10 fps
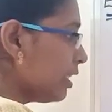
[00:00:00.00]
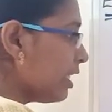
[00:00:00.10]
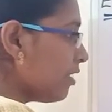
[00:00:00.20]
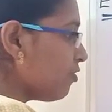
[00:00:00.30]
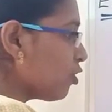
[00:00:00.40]

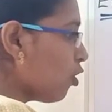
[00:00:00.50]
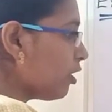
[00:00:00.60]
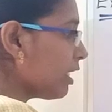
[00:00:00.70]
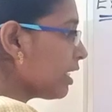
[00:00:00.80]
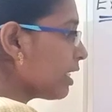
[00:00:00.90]
Then we
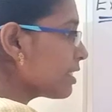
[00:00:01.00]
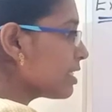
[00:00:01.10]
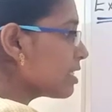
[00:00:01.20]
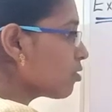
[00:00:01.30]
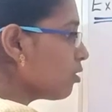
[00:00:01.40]
got
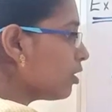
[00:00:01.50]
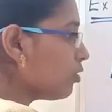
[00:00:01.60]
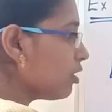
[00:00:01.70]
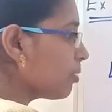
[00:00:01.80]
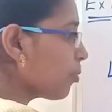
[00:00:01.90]
10x is equal
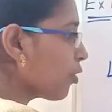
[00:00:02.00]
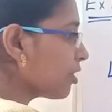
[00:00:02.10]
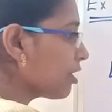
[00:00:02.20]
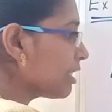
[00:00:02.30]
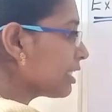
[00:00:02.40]
to
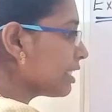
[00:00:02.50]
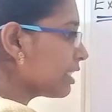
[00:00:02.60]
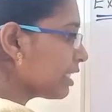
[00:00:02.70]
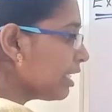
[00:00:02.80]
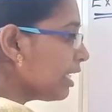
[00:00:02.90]

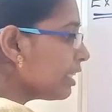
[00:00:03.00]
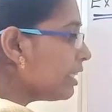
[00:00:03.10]
3.333.